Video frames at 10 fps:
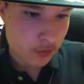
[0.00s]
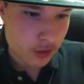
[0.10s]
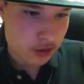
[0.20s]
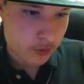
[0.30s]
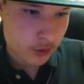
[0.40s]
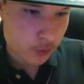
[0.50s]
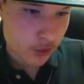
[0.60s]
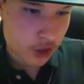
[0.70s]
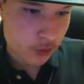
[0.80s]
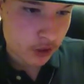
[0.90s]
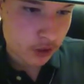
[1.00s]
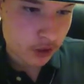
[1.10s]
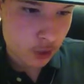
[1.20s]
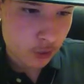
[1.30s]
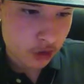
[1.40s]
monster was a rank 3 or
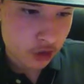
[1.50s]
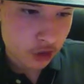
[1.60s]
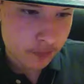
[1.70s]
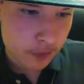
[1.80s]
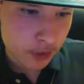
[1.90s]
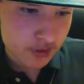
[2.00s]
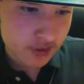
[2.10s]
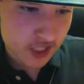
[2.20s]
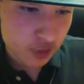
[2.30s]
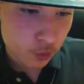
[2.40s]
lower, your opponent sends